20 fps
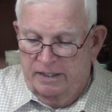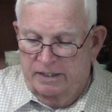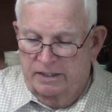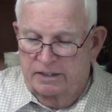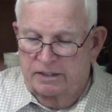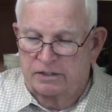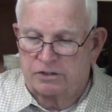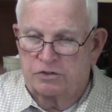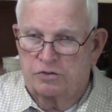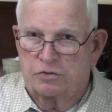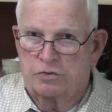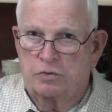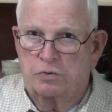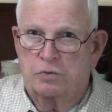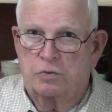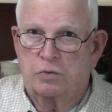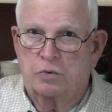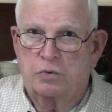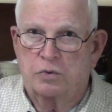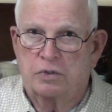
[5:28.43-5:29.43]

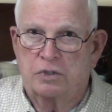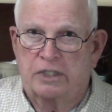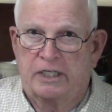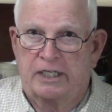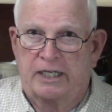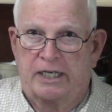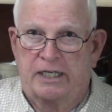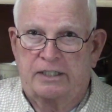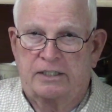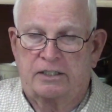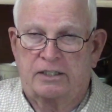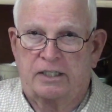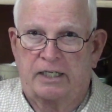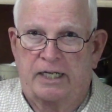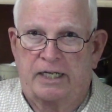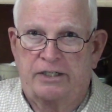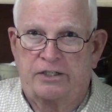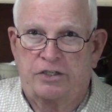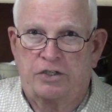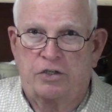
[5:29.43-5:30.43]
So they had
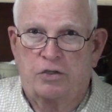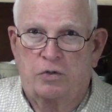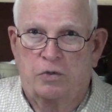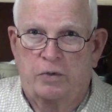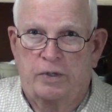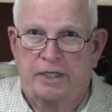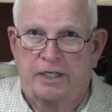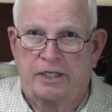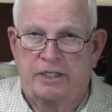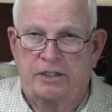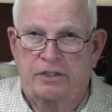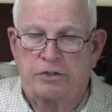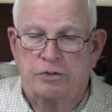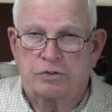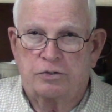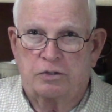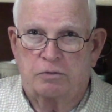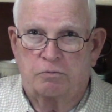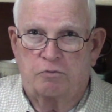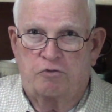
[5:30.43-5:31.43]
to go in and do
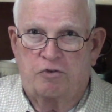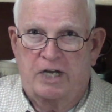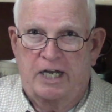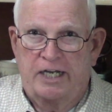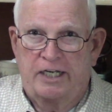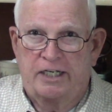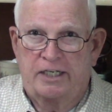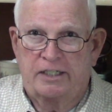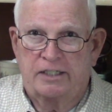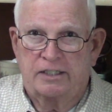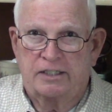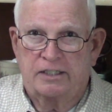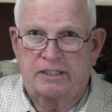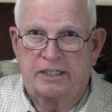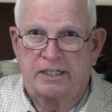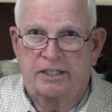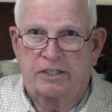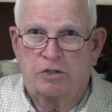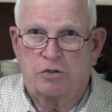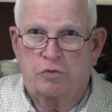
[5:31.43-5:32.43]
some fighting to
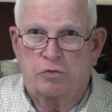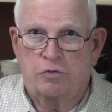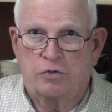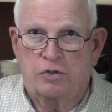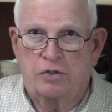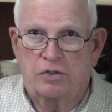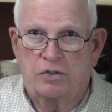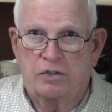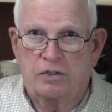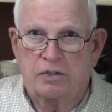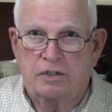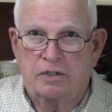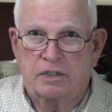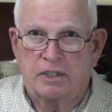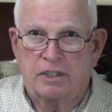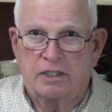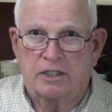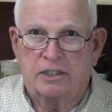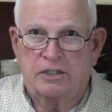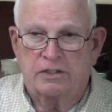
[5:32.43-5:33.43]
take over
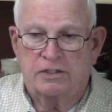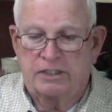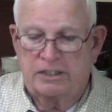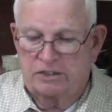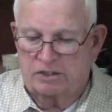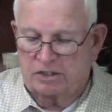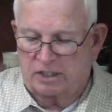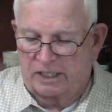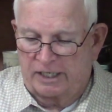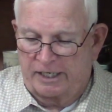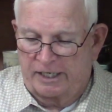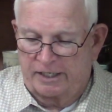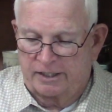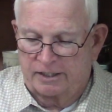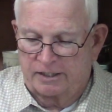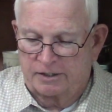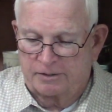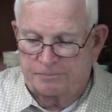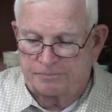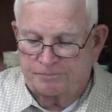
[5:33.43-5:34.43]
this
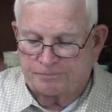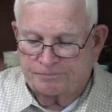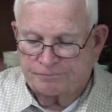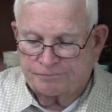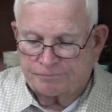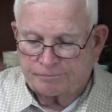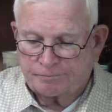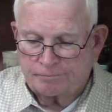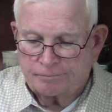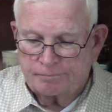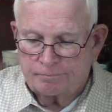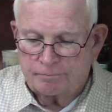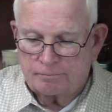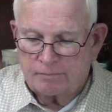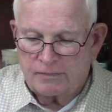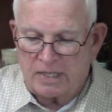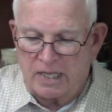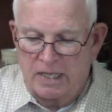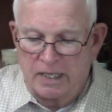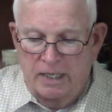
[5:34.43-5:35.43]
land.
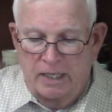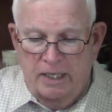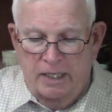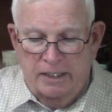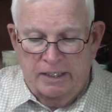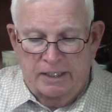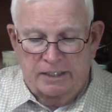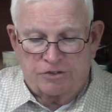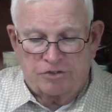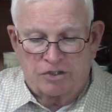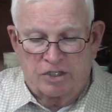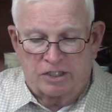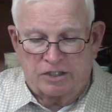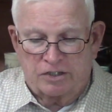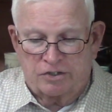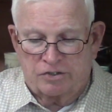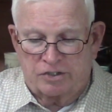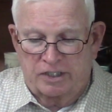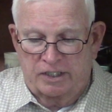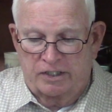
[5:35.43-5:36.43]
That's not to
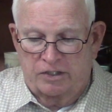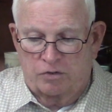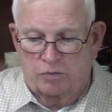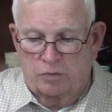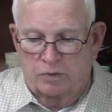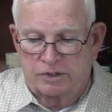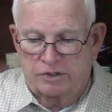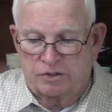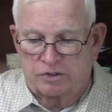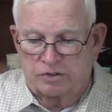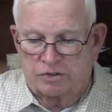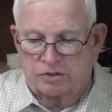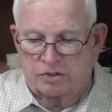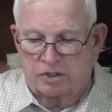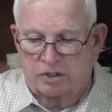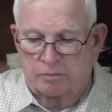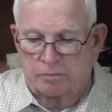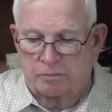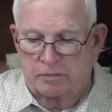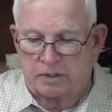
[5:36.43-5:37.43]
say there wasn't
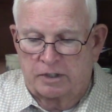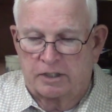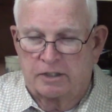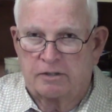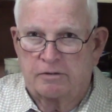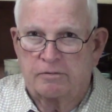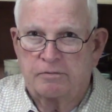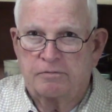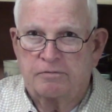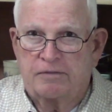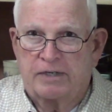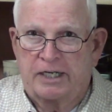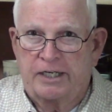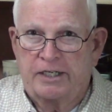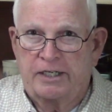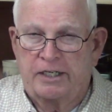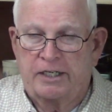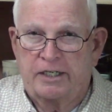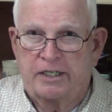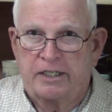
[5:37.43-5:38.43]
some
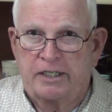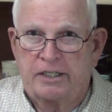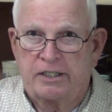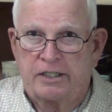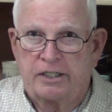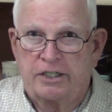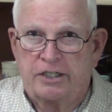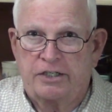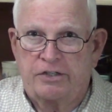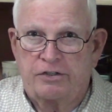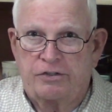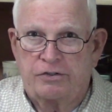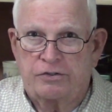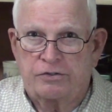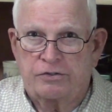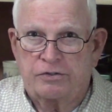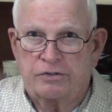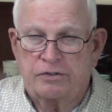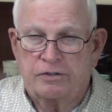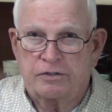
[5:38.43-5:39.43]
fighting in the
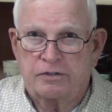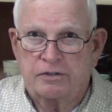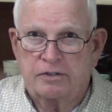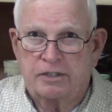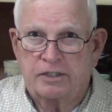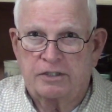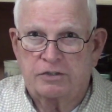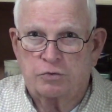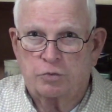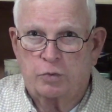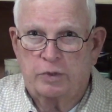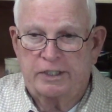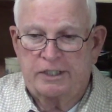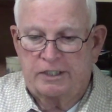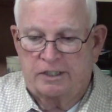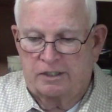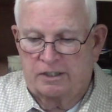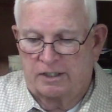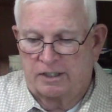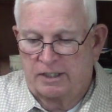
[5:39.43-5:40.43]
others as
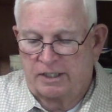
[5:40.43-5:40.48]
well,